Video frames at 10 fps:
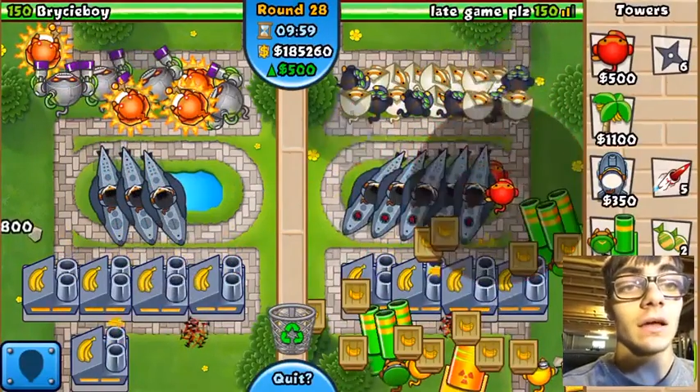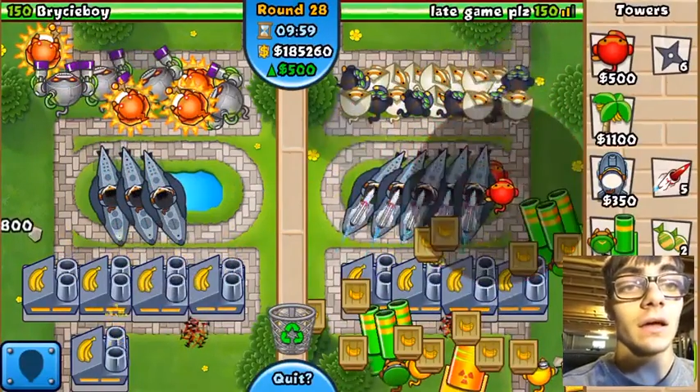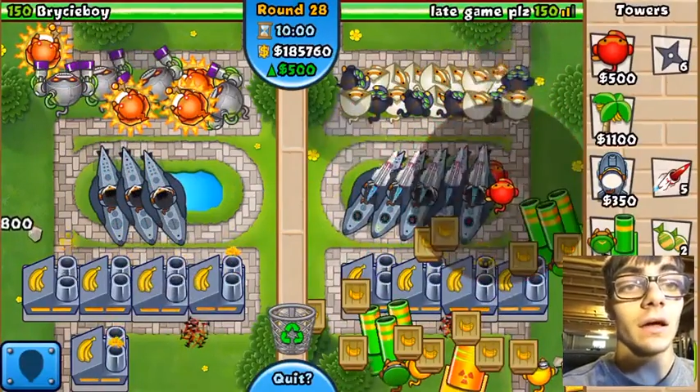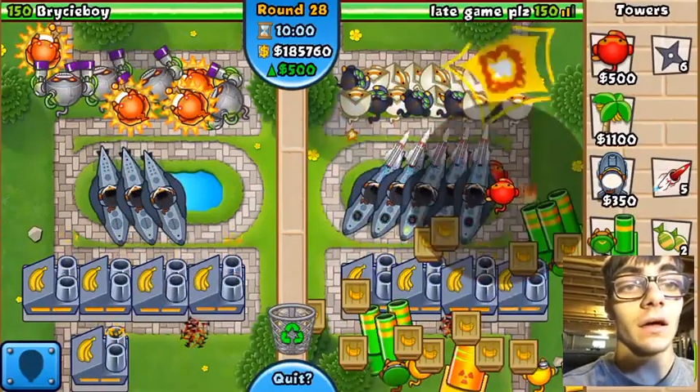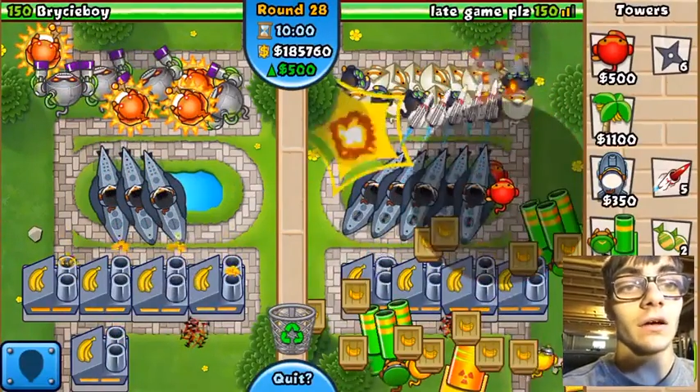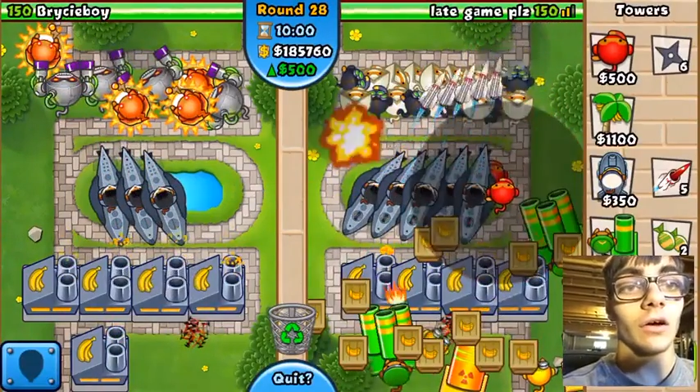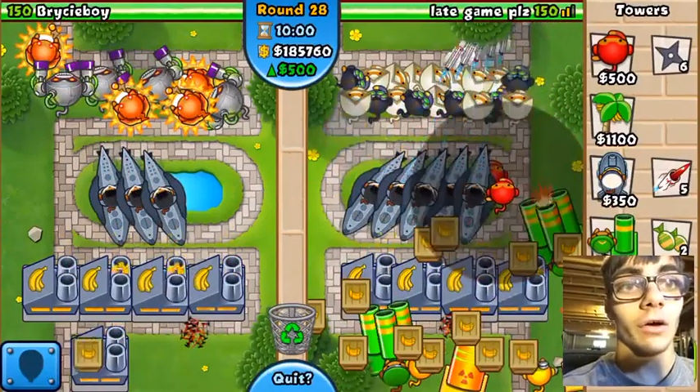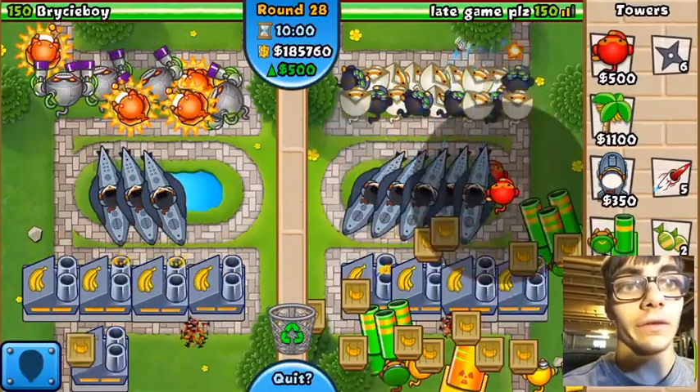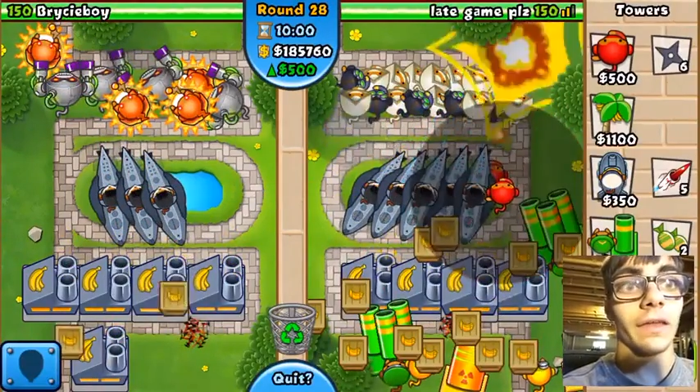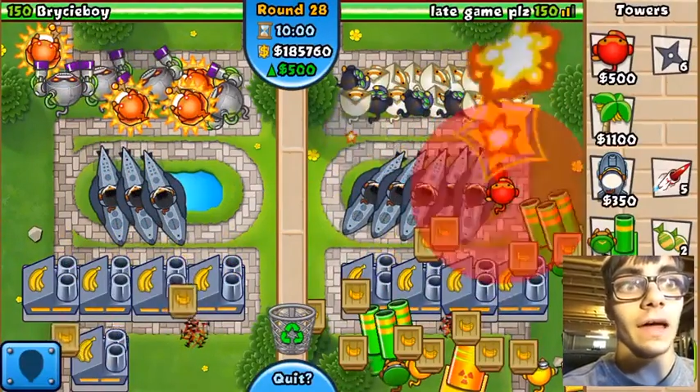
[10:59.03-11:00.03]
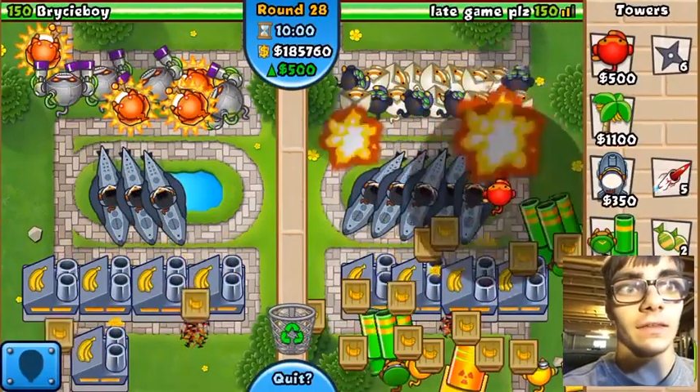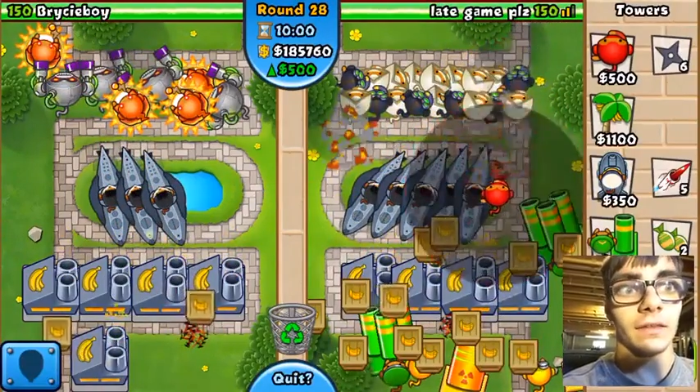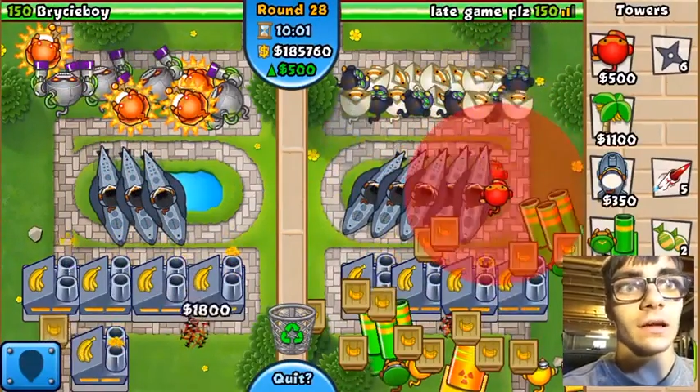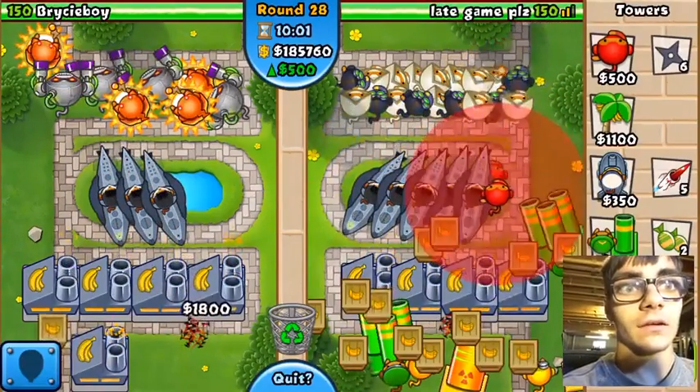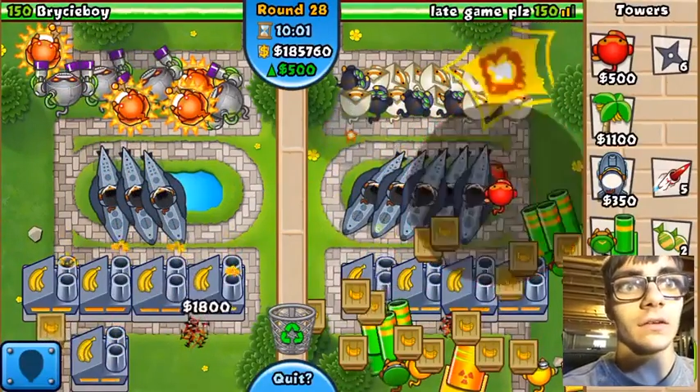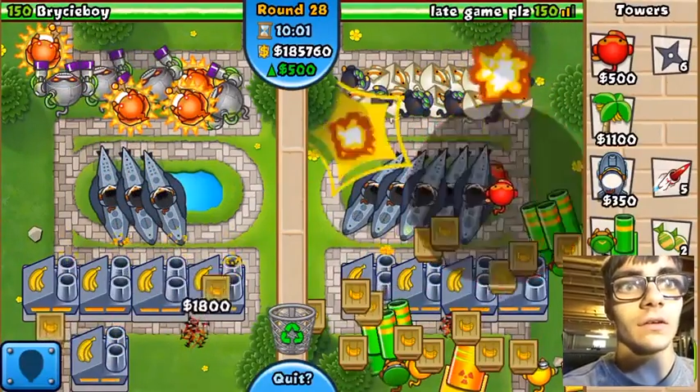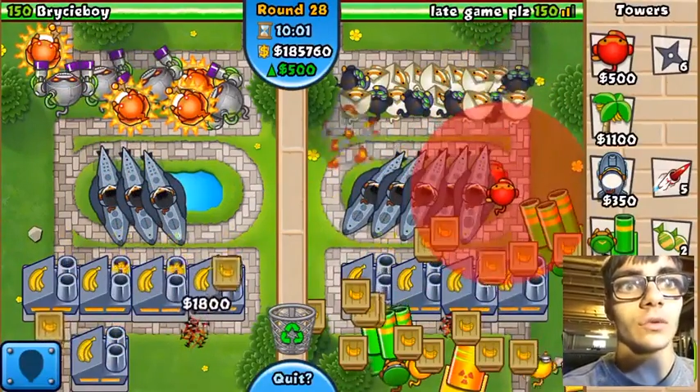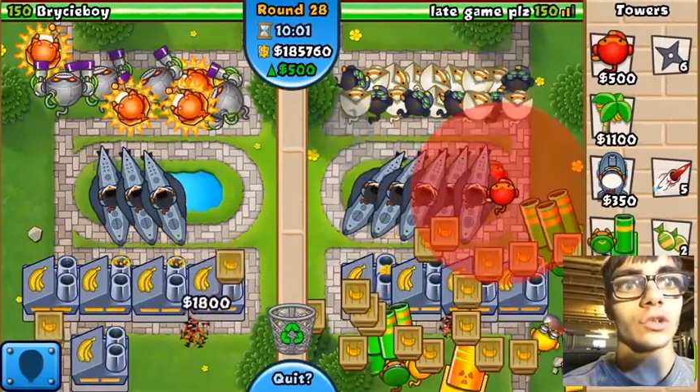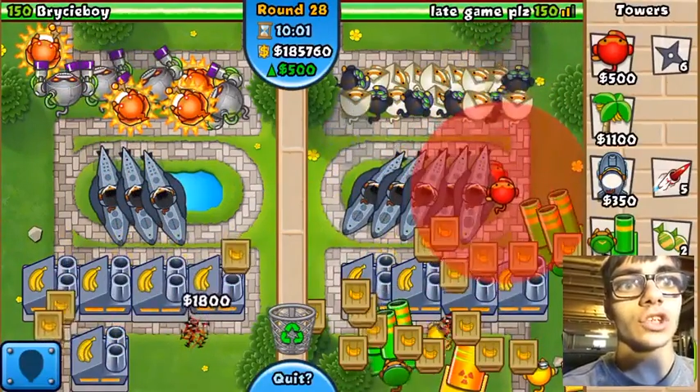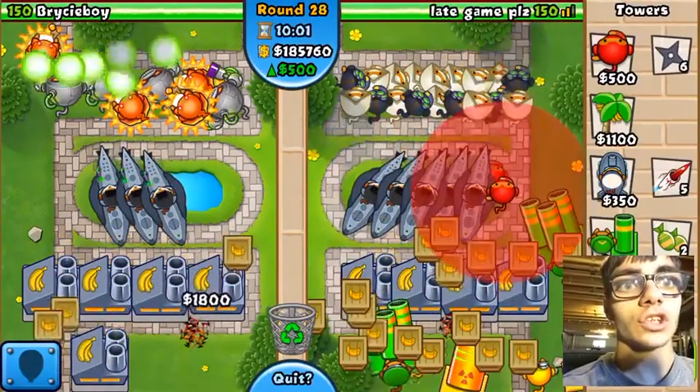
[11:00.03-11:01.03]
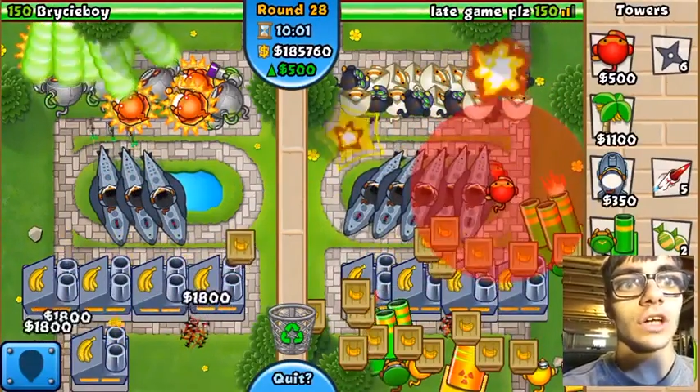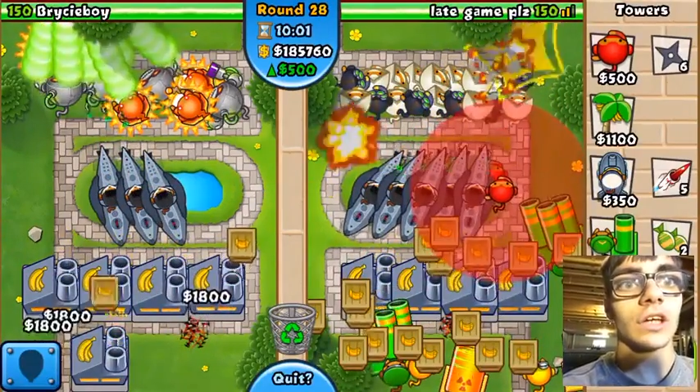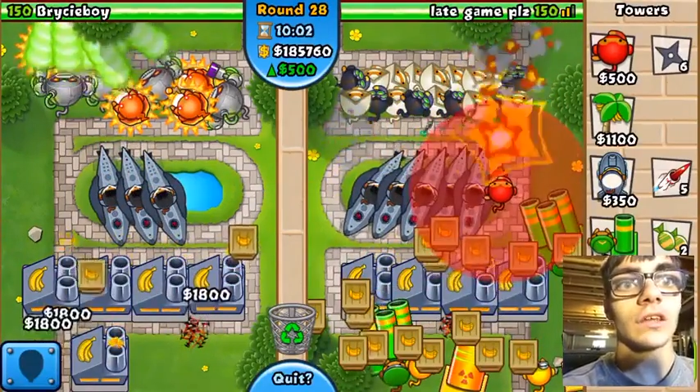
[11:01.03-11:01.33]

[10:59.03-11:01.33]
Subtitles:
on that there too. Just like